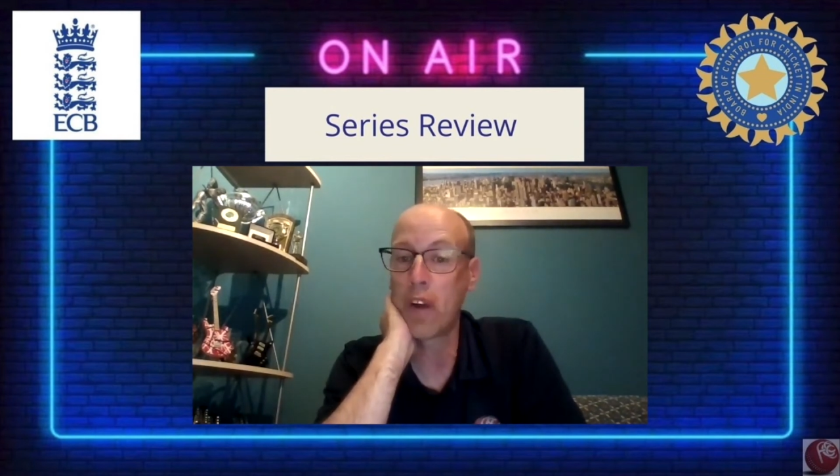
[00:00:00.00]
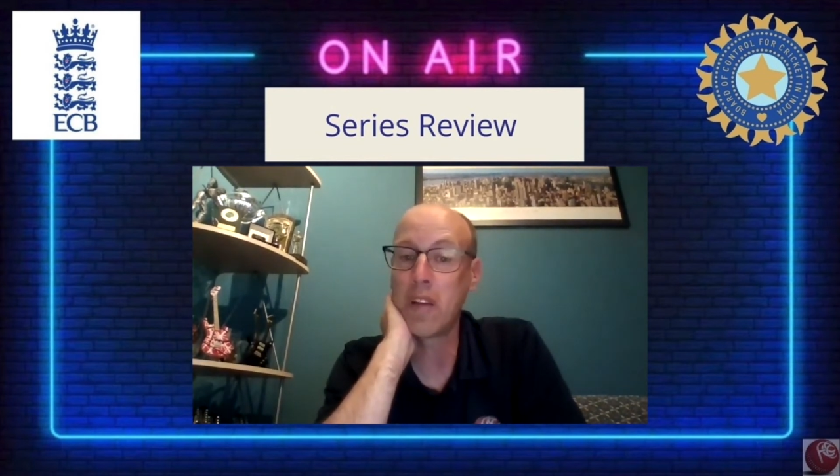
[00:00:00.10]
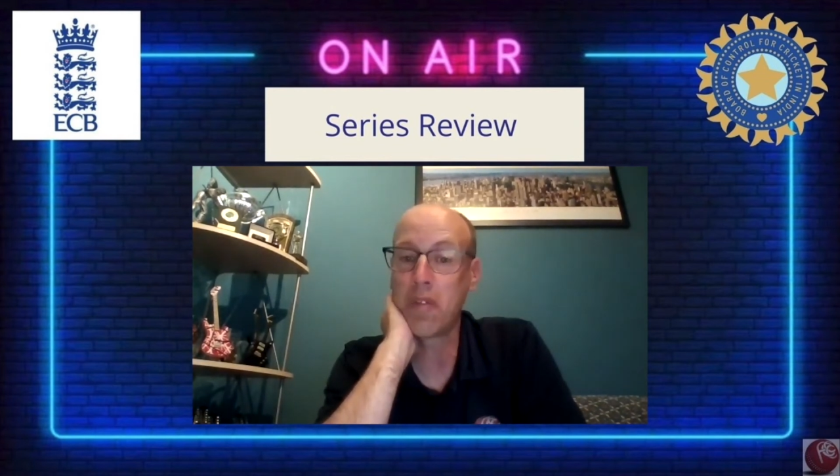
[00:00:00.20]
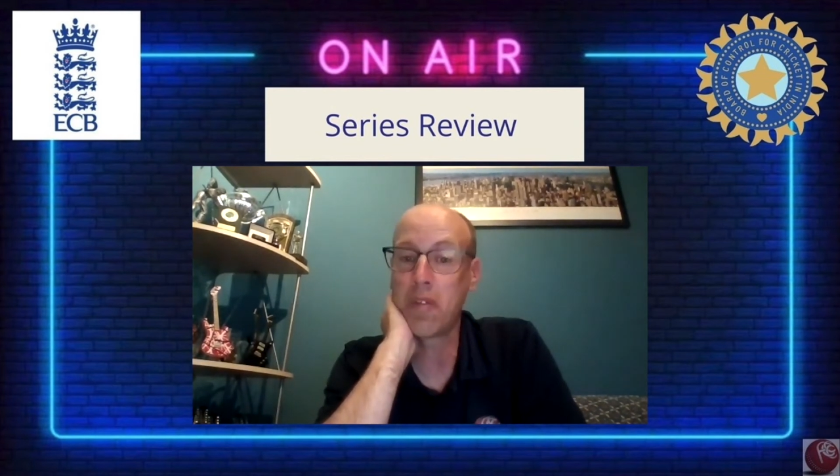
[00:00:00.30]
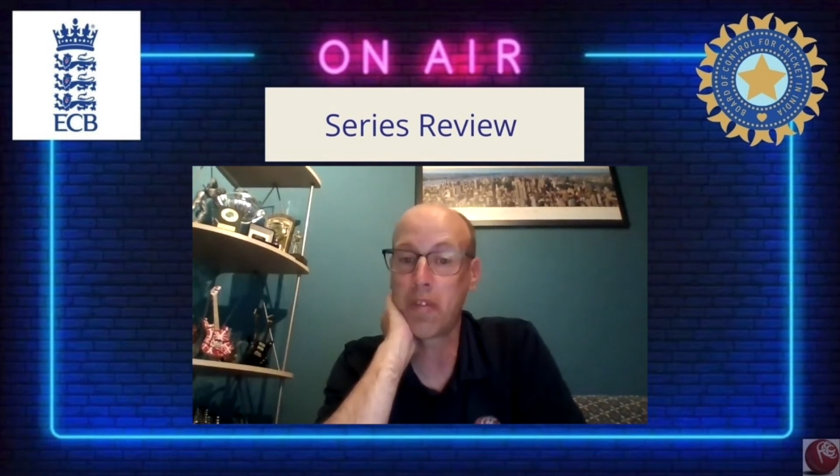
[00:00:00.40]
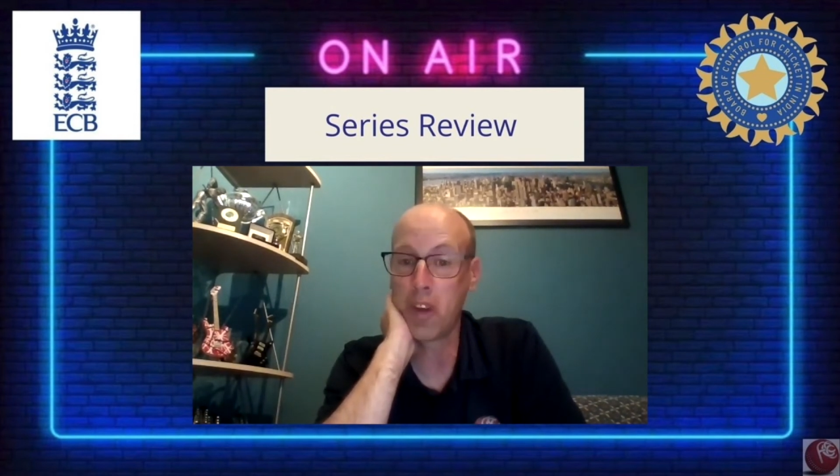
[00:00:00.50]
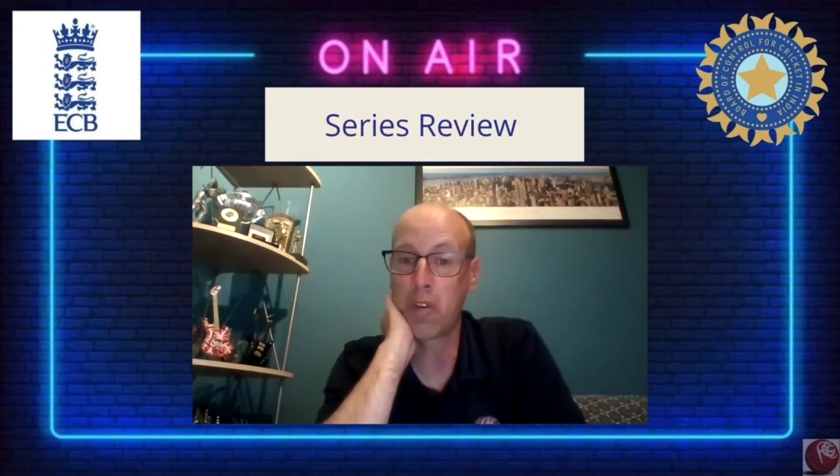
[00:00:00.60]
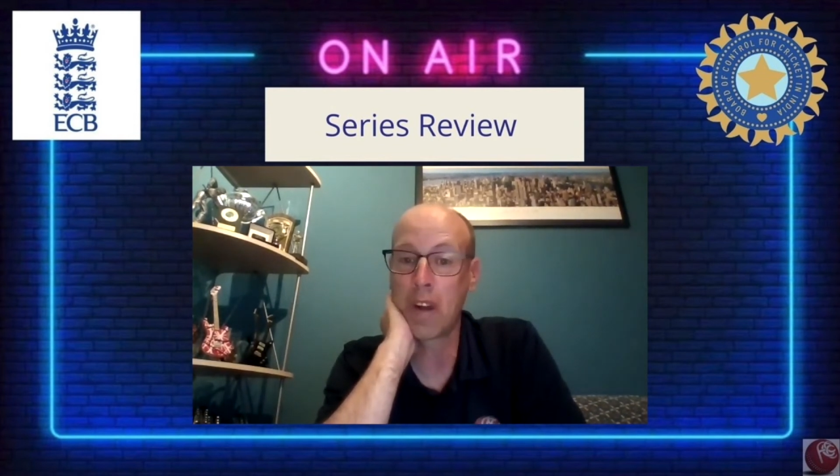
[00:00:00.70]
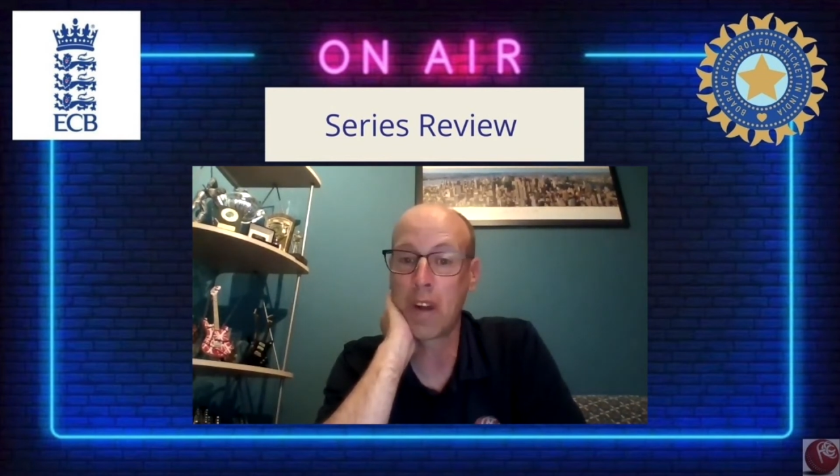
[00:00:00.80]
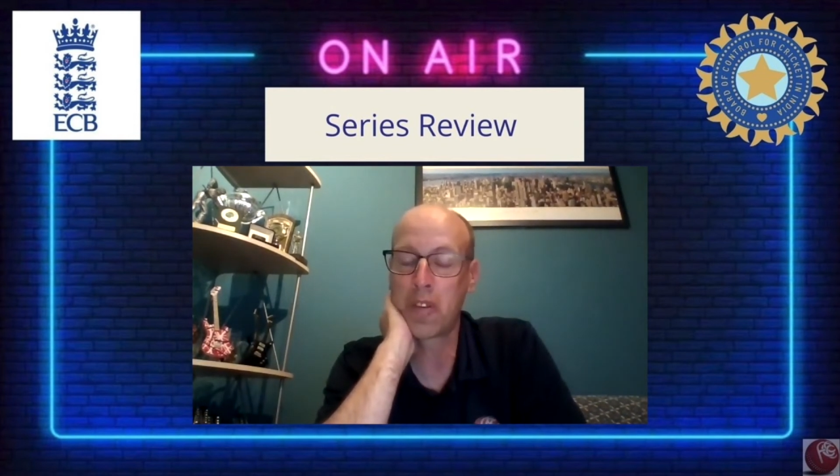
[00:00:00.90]
any fewer
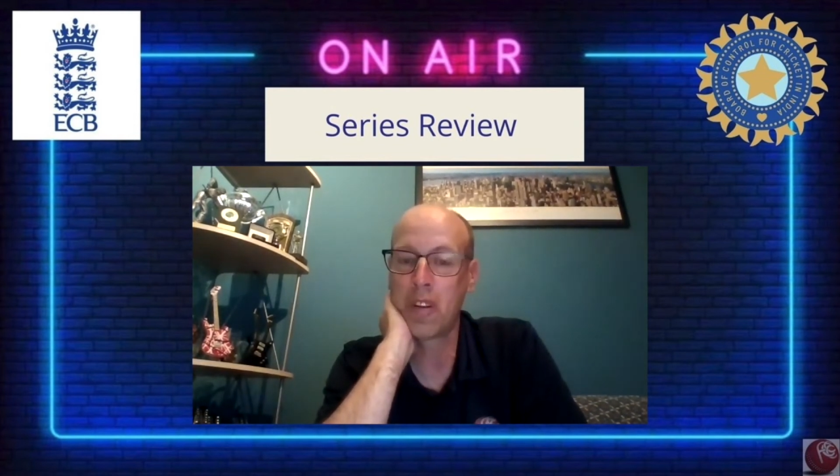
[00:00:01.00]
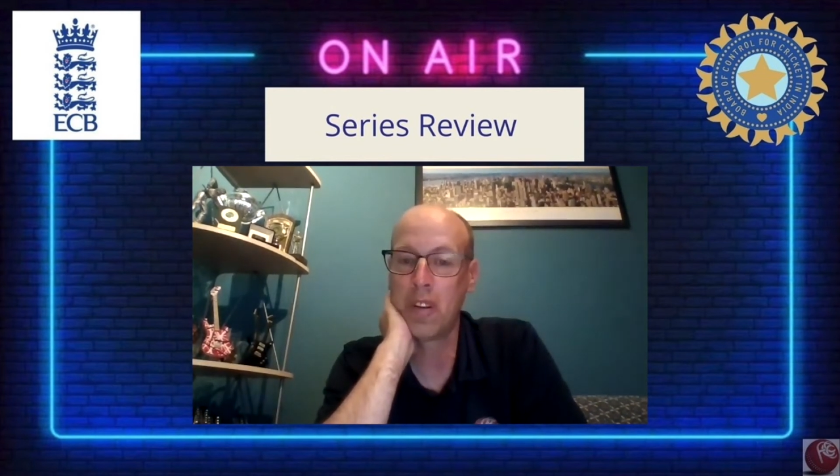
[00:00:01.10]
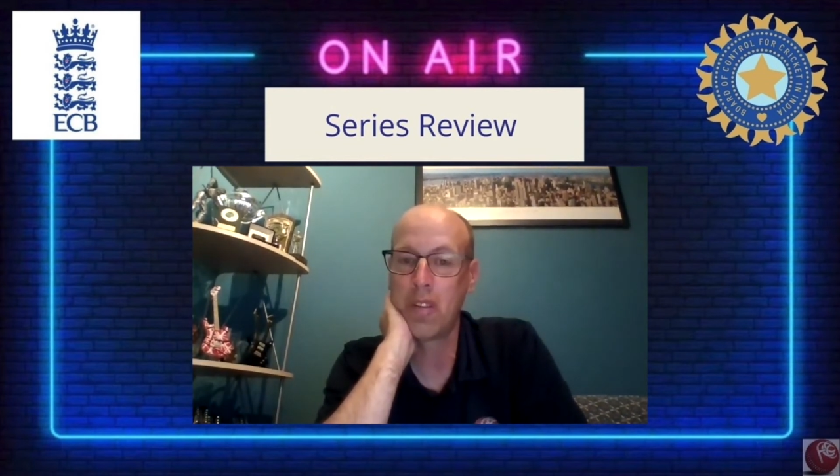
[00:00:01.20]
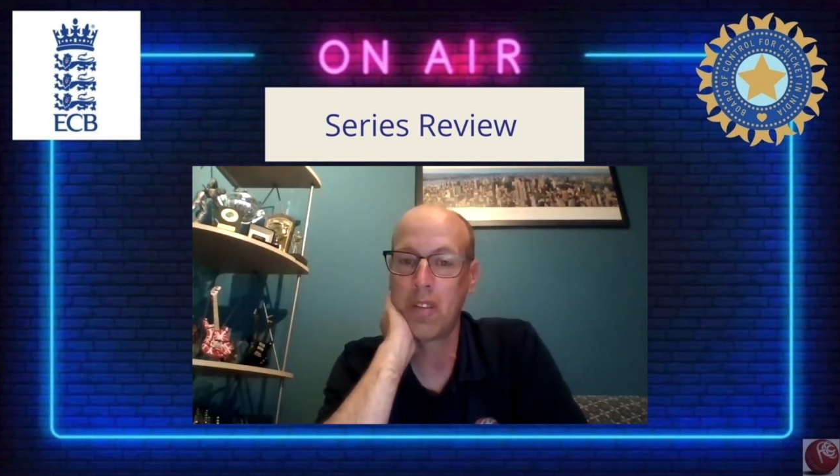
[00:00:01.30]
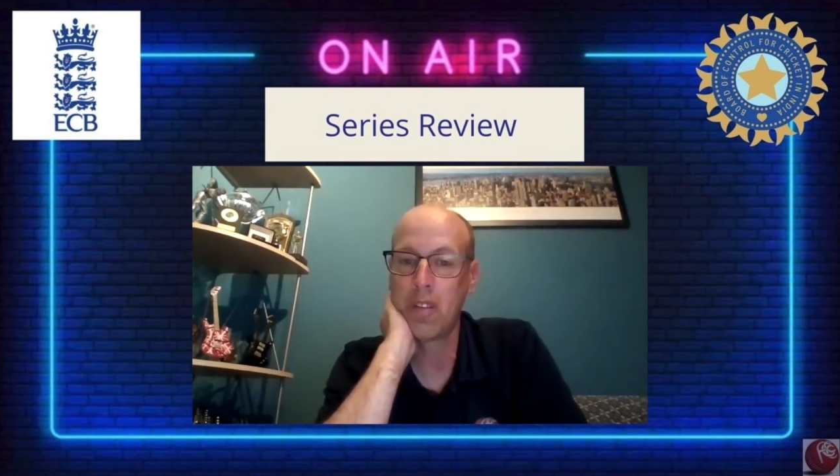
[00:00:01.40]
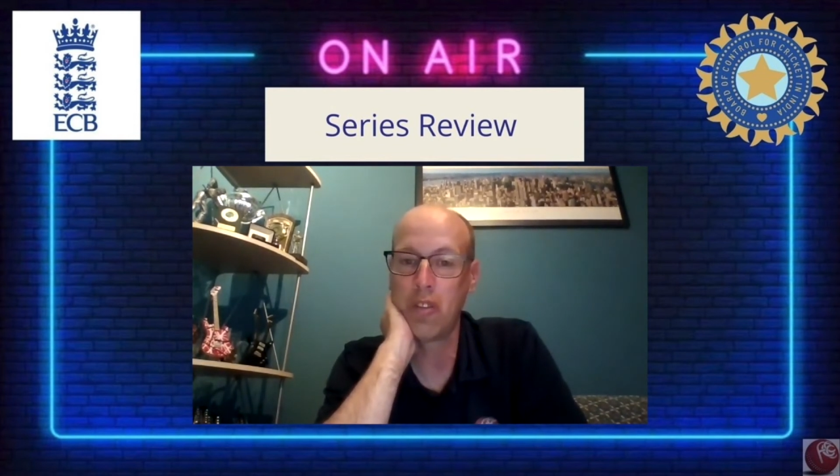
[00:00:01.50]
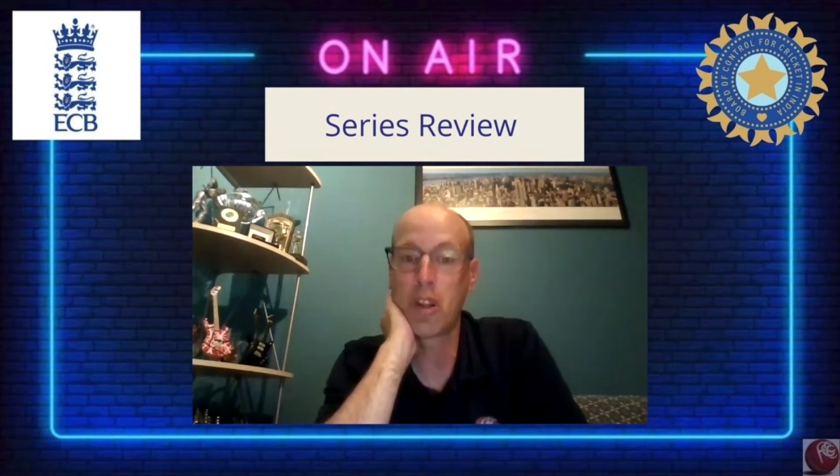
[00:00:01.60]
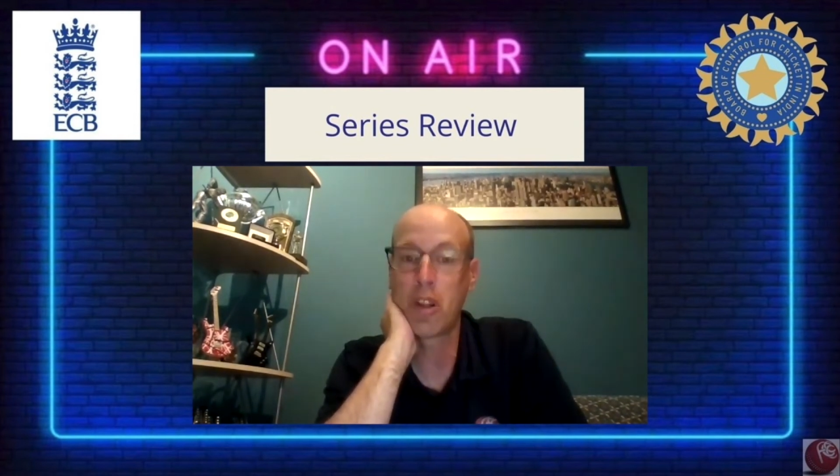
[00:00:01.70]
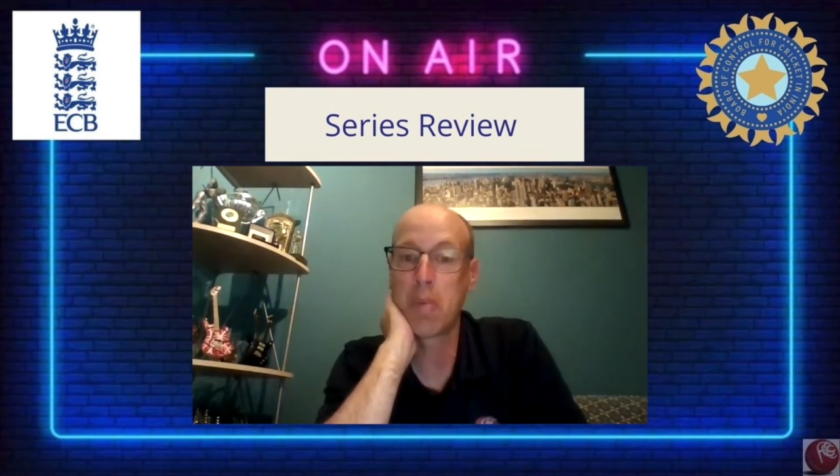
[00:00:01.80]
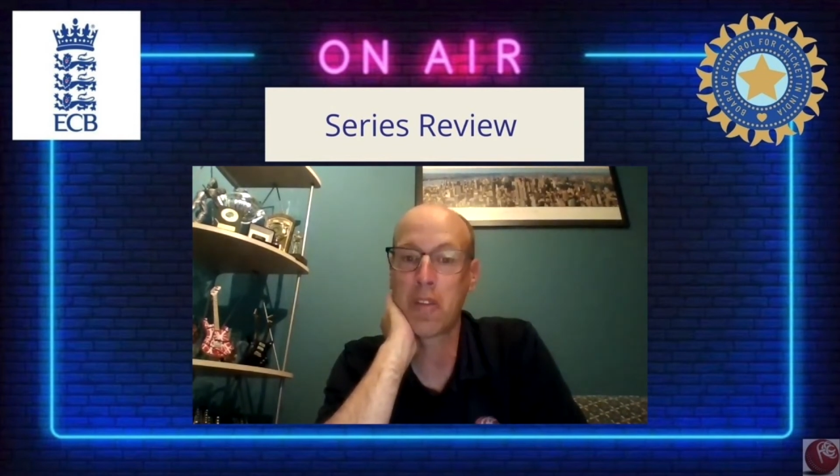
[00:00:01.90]
runs than
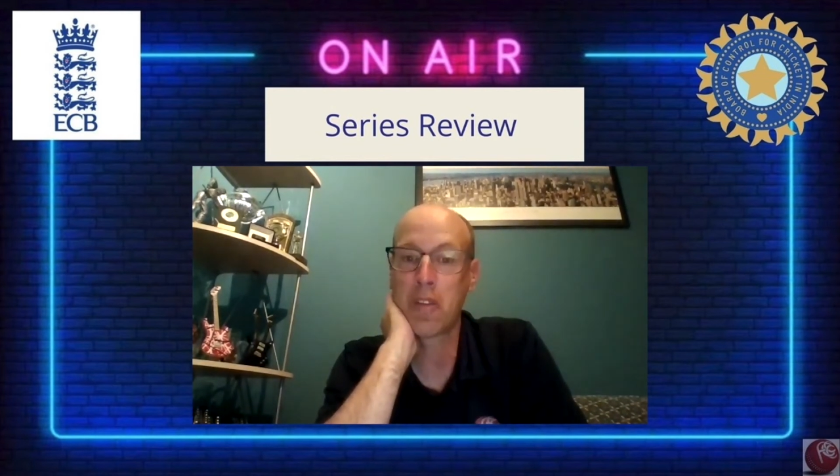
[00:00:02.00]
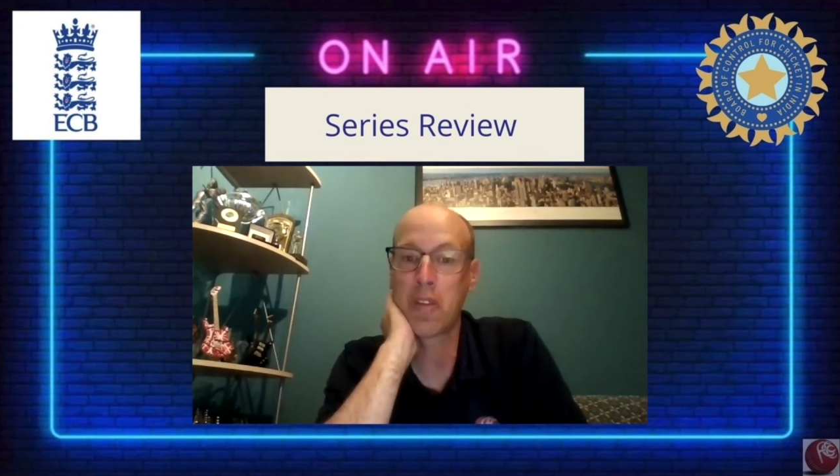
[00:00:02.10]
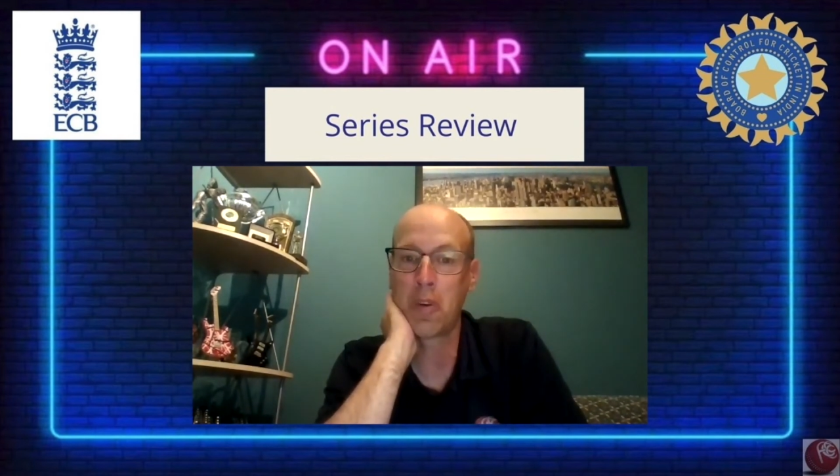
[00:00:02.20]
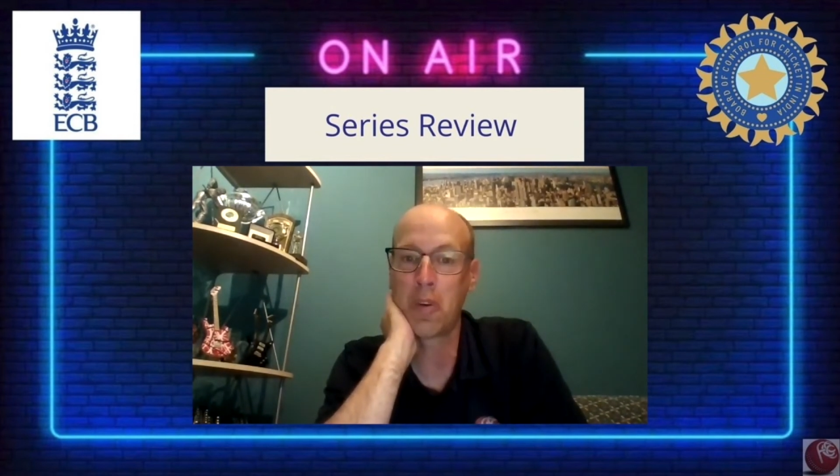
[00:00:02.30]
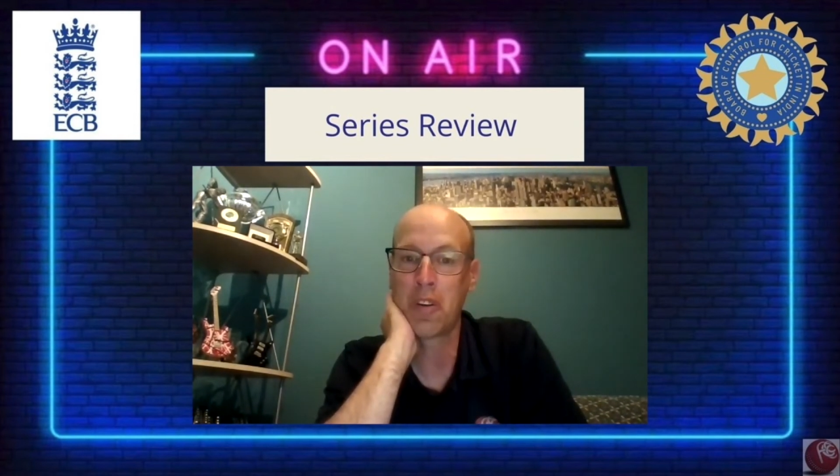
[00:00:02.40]
Johnny Bairstow would.